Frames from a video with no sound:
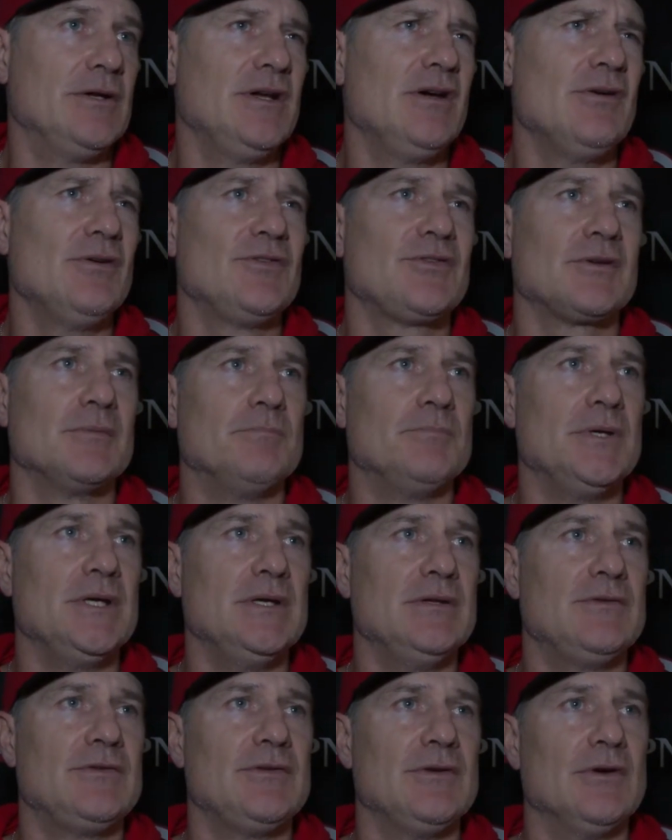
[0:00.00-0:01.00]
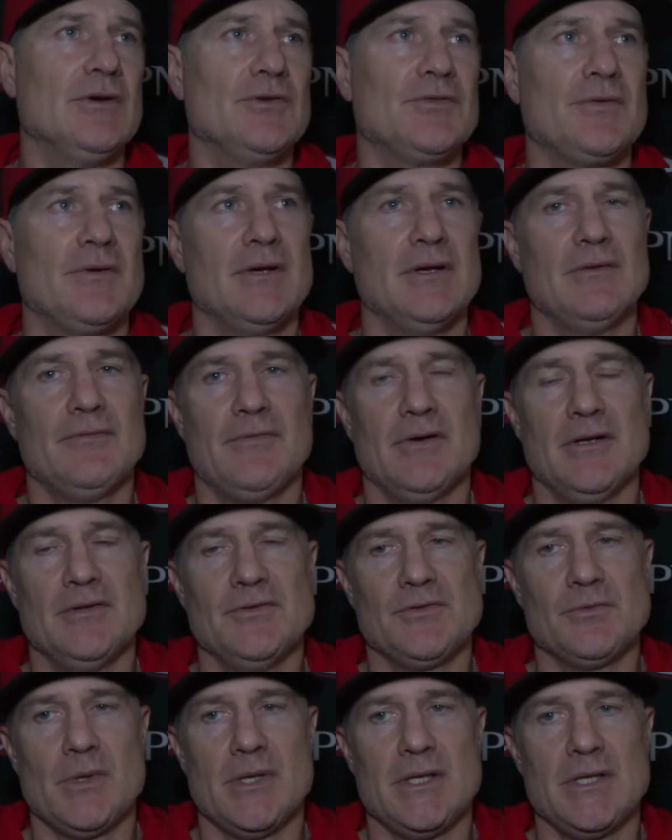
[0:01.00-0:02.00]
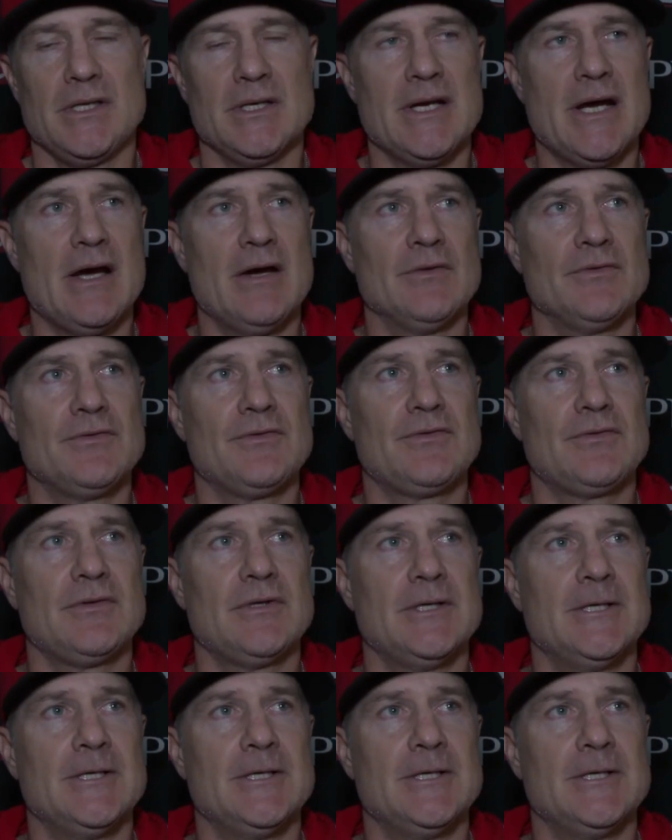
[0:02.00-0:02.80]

He always competes. He always finds a way to get out.